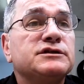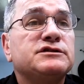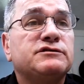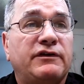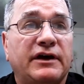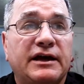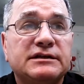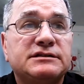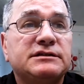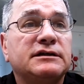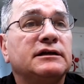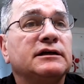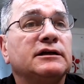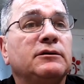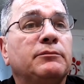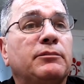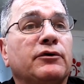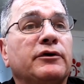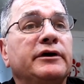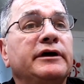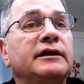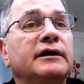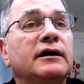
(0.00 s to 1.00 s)
This fancy little
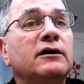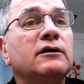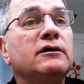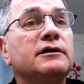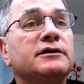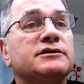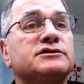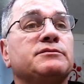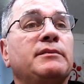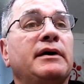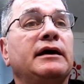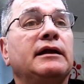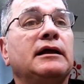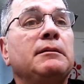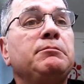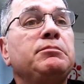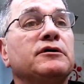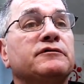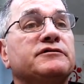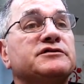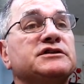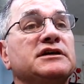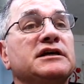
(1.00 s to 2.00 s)
burrito is made
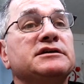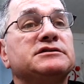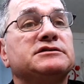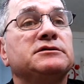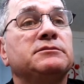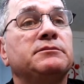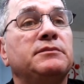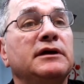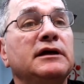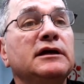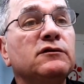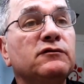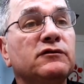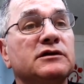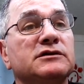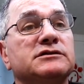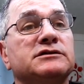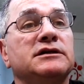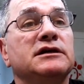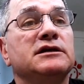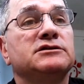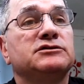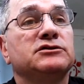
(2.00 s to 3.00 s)
up of seasoned beef,
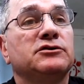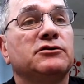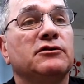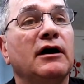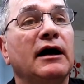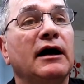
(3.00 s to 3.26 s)
seasoned